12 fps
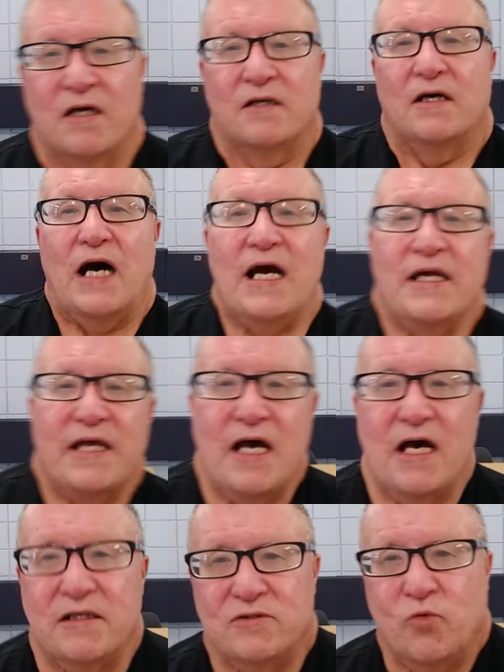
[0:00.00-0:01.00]
Hi
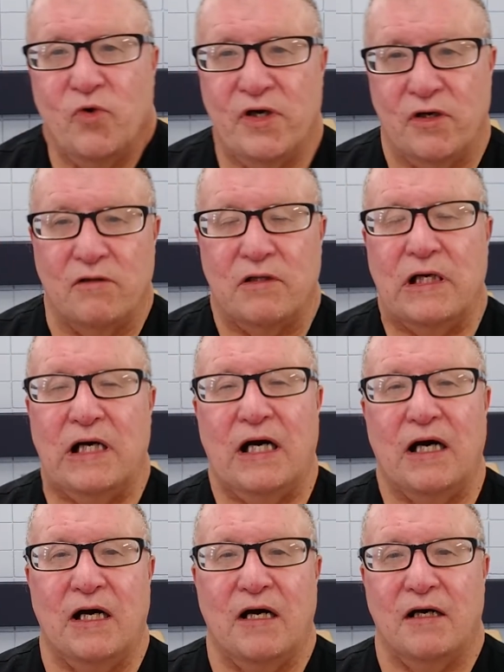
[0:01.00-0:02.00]
again, Will.
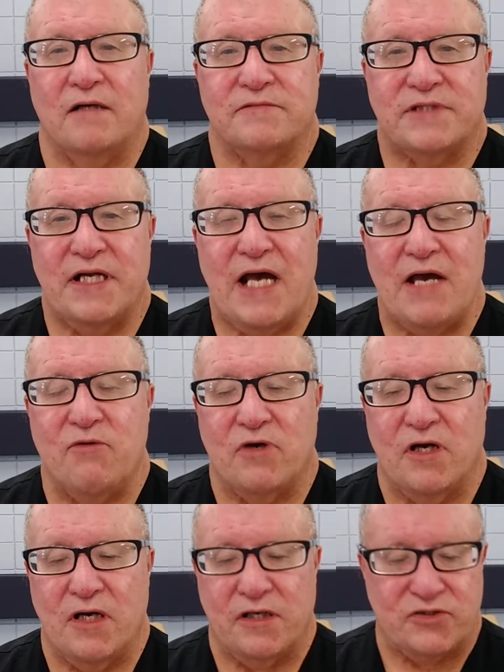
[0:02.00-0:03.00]
Today
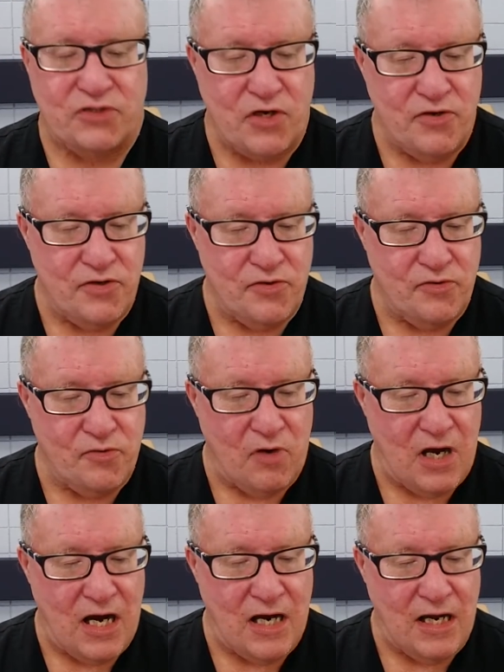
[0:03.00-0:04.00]
we're going to show you,
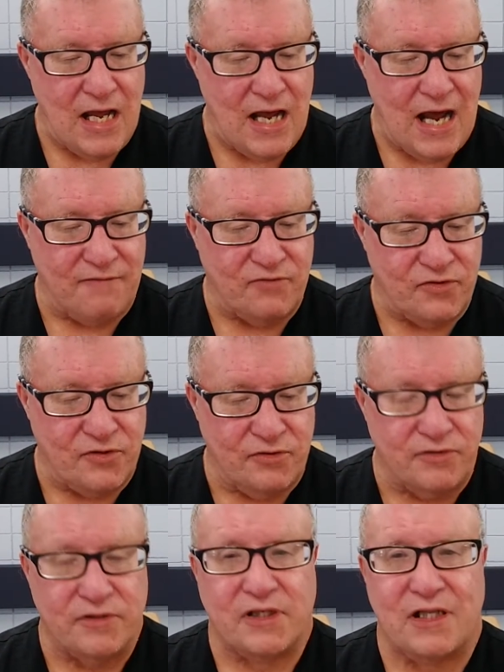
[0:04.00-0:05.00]
after
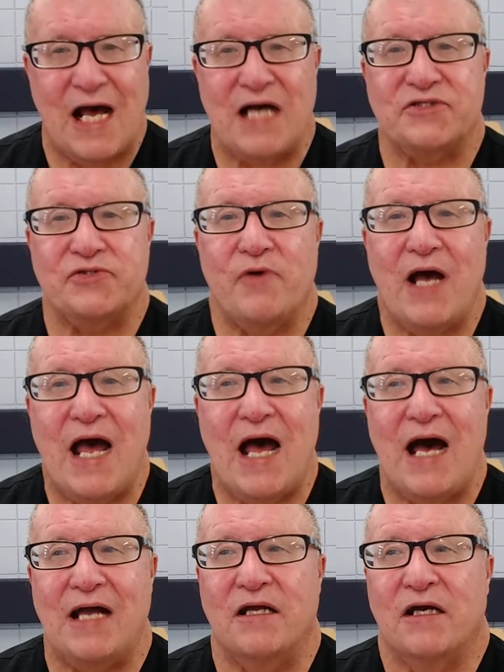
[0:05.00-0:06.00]
the class you
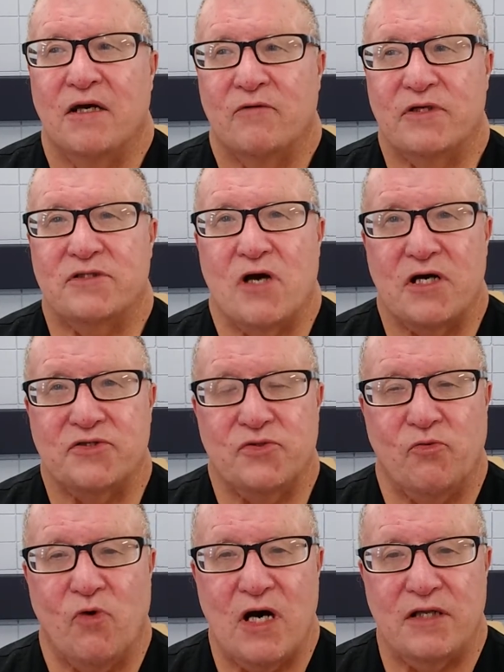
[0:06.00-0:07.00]
had, we taught you
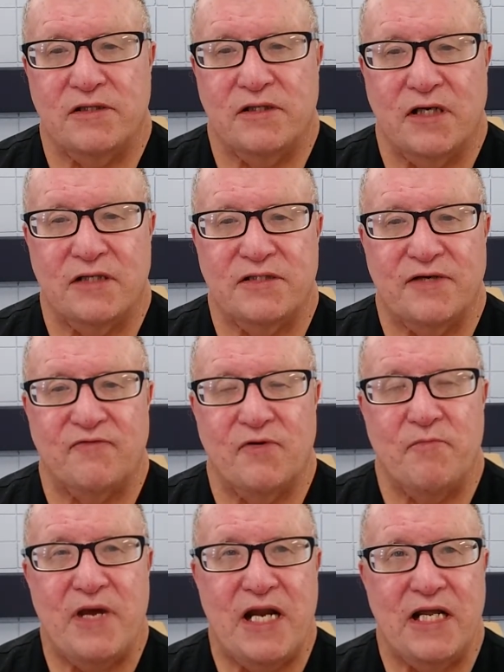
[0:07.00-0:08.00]
what the
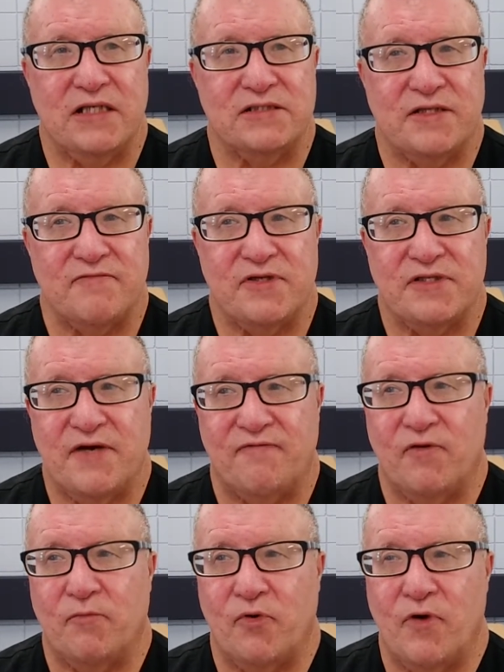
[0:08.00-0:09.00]
different meanings of the
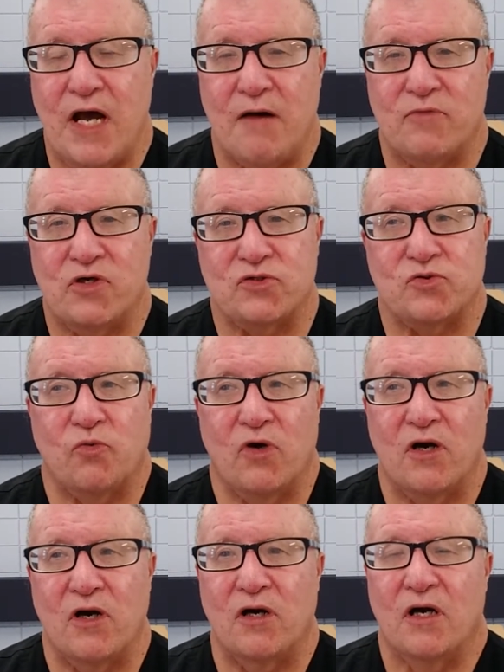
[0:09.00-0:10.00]
different parameters
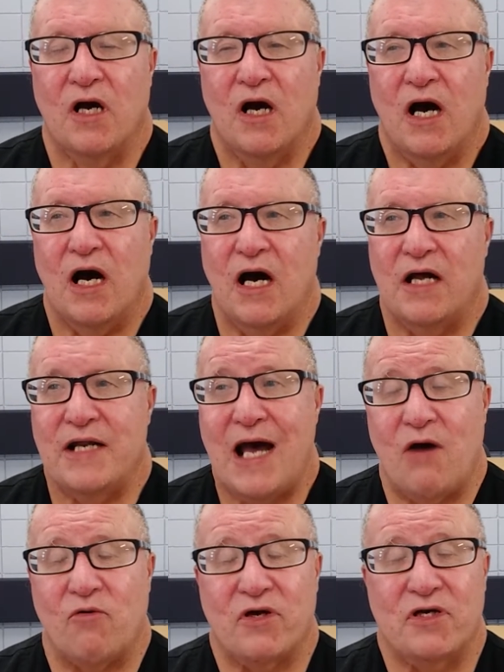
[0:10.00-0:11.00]
were.
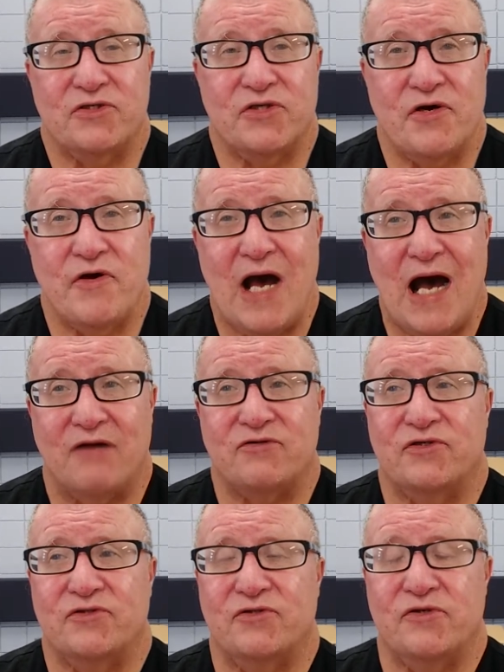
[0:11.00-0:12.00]
Now we're going to show you how
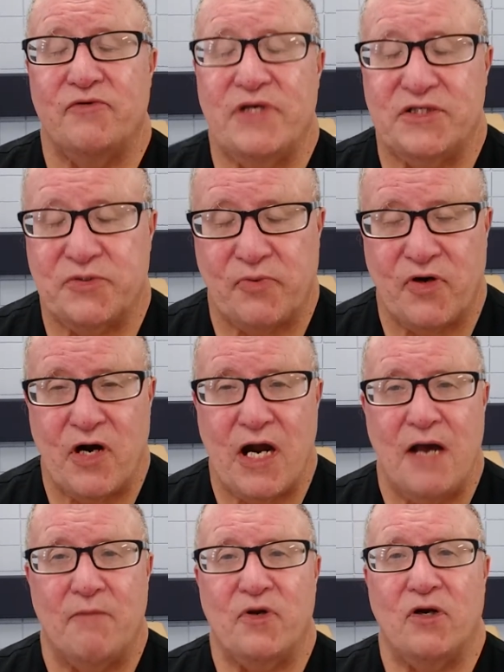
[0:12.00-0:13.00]
to do each
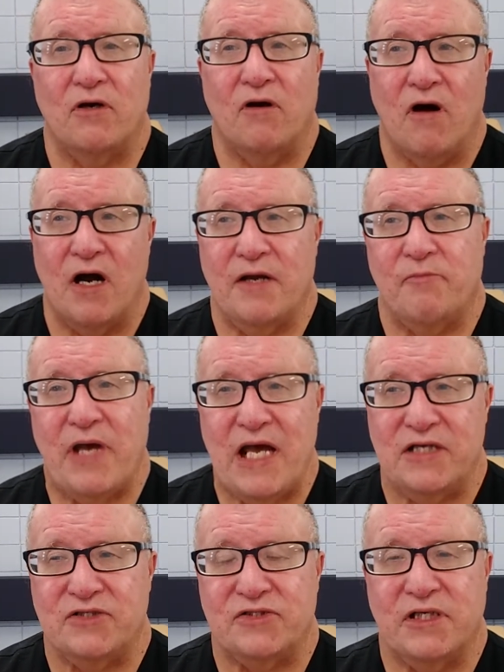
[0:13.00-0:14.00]
parameter on a
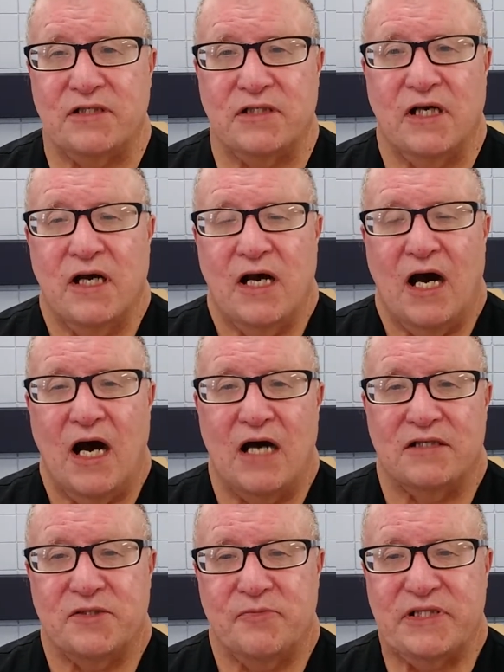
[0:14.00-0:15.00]
patient
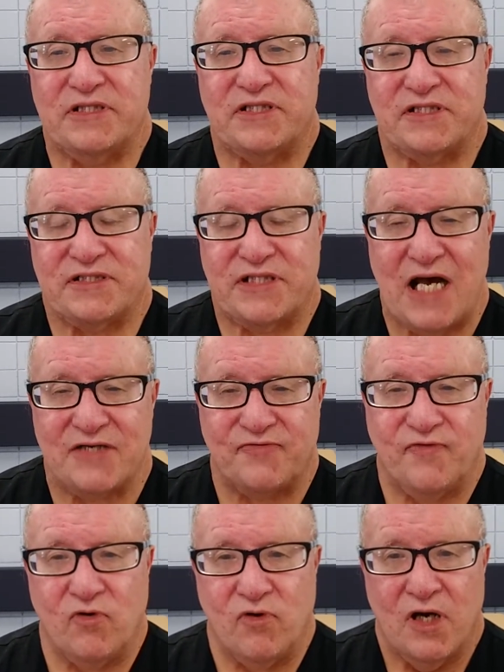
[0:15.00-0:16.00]
to be
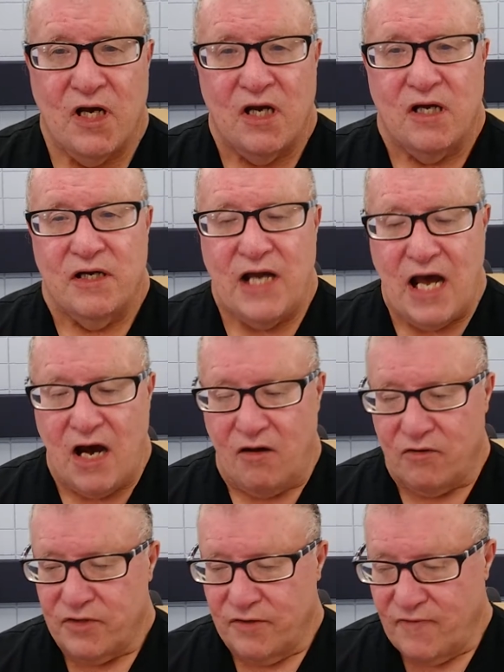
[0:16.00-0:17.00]
successful. Now,
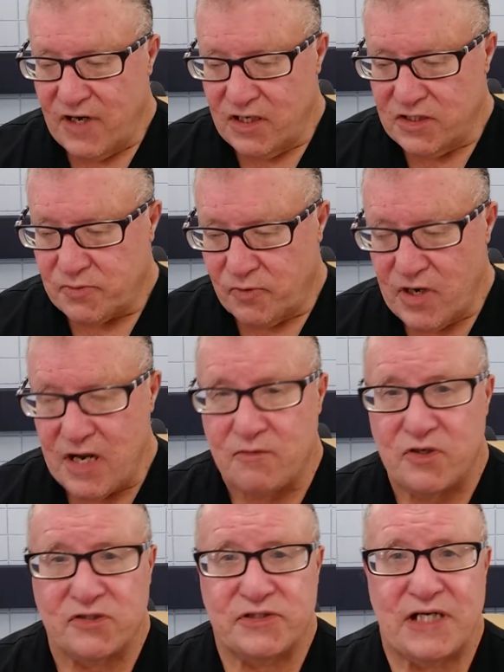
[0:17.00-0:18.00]
the various
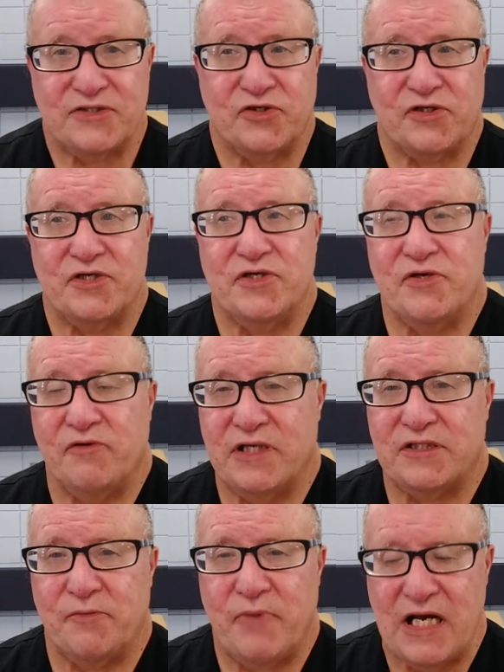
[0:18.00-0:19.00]
parameters that you can do at
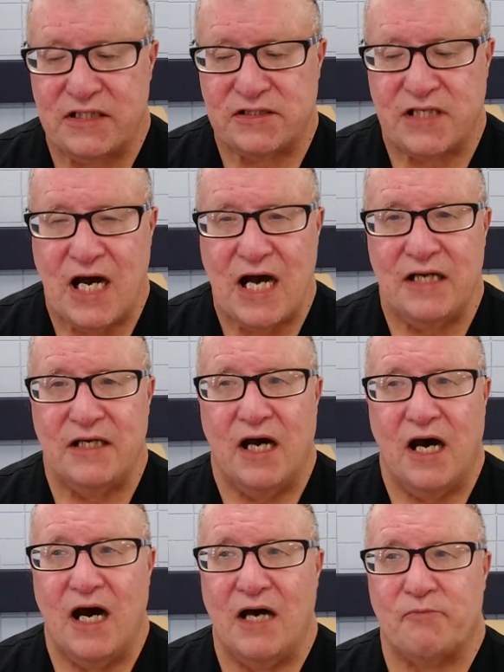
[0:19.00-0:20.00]
the bedside,
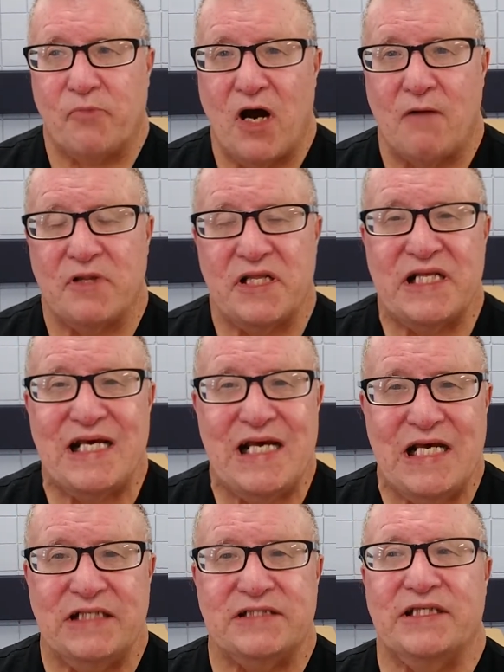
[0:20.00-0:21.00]
probably the
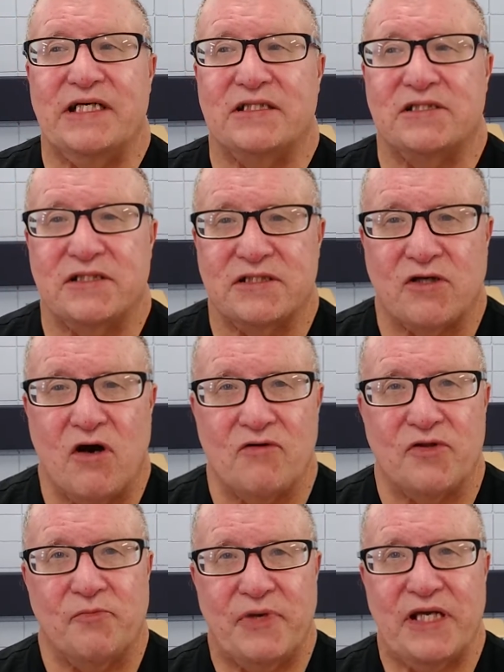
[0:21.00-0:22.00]
easiest is called
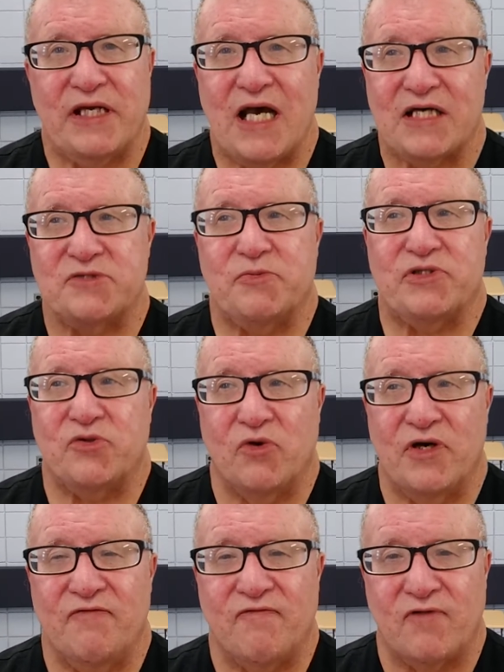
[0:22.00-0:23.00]
the peak
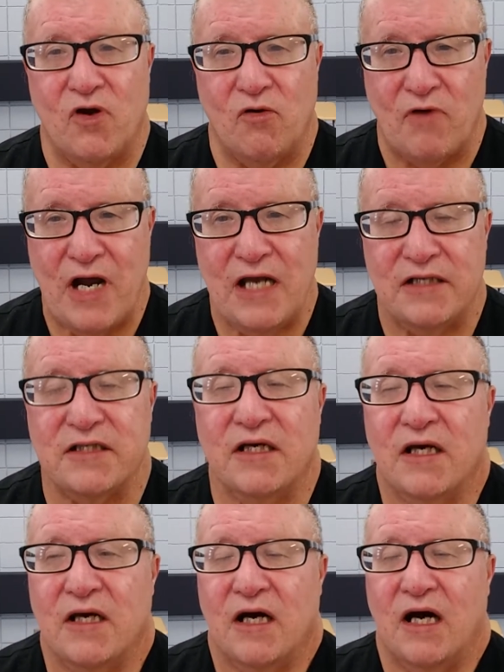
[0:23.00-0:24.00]
expiratory flow rate.
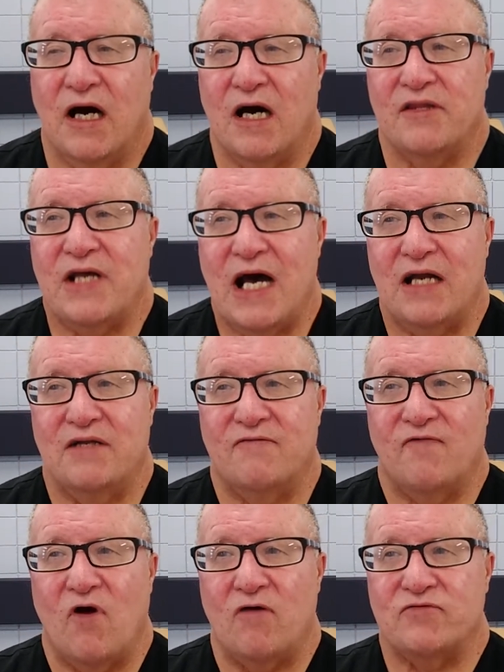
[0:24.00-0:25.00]
That
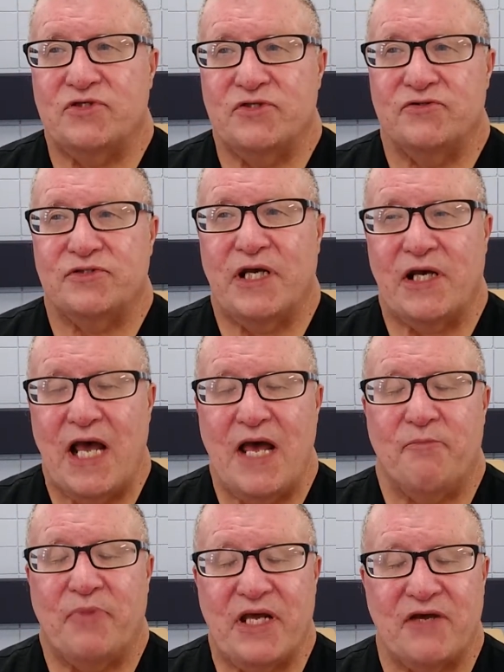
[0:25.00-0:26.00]
involves using a
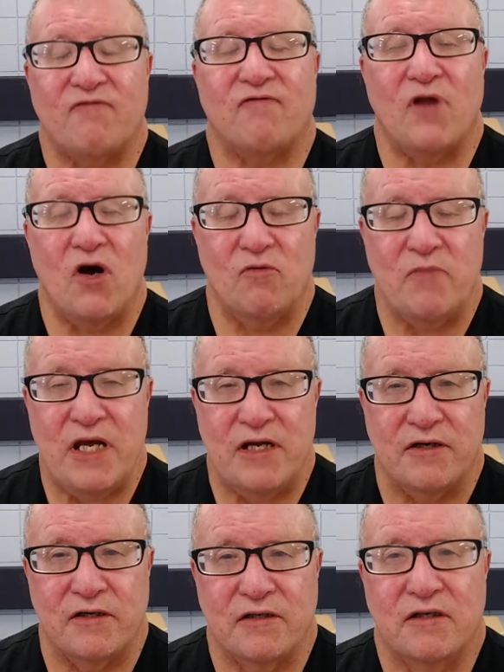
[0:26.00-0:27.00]
peak flow
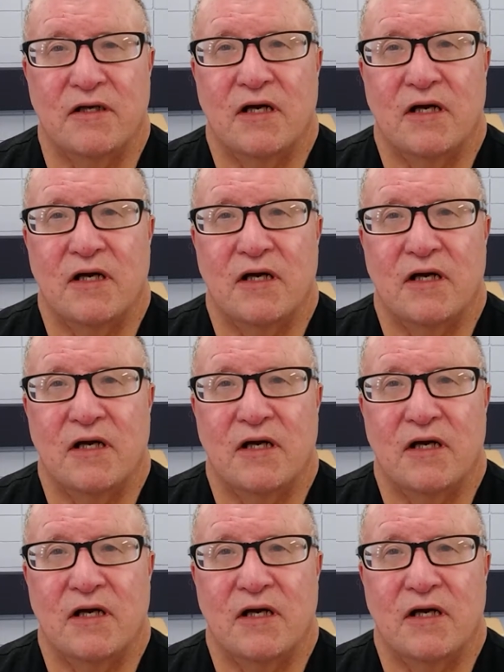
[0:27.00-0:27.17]
meter.